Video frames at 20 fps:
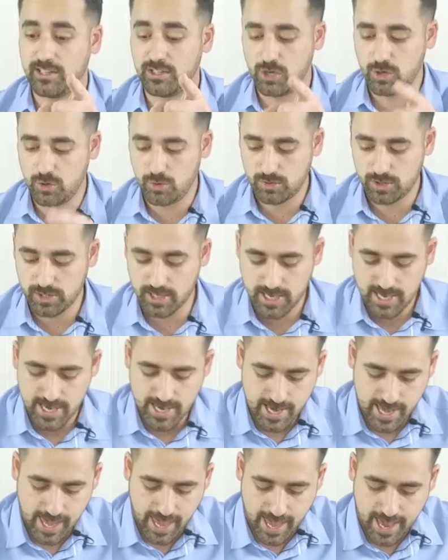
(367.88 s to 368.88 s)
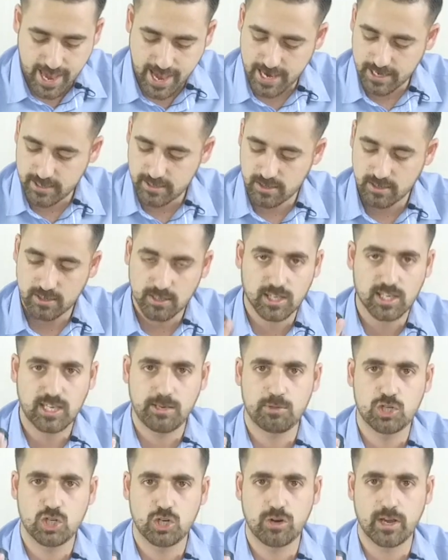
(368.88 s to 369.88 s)
tuned and keep
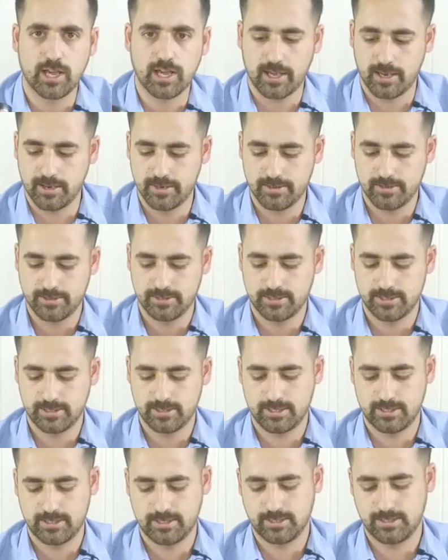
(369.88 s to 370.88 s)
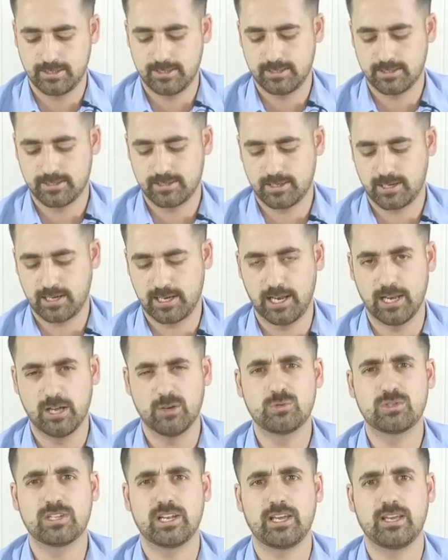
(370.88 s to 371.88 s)
shooting
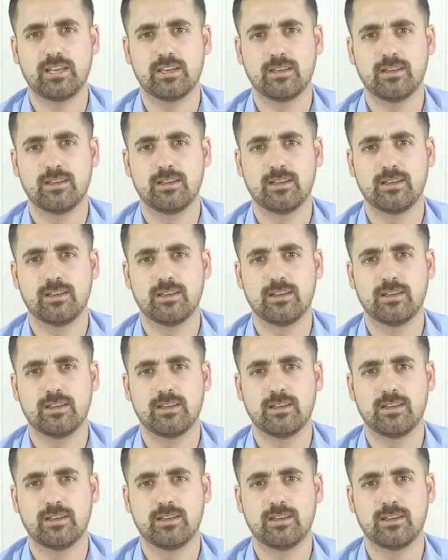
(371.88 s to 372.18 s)
closely.